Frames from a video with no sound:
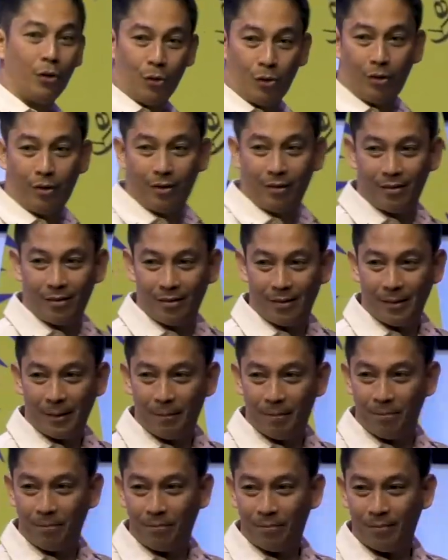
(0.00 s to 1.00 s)
Lord.
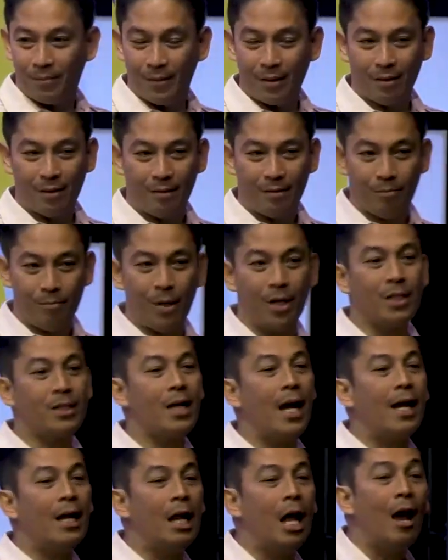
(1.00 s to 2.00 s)

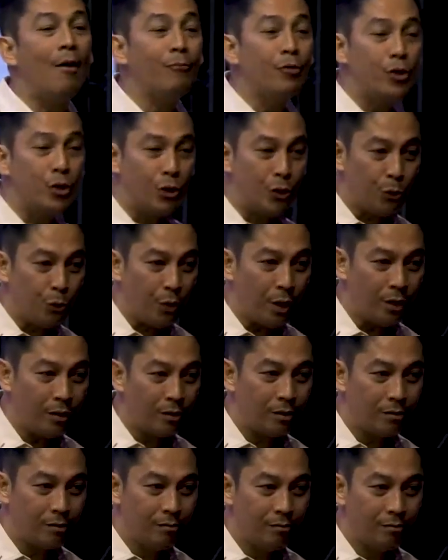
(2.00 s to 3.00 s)
Because I love to do it,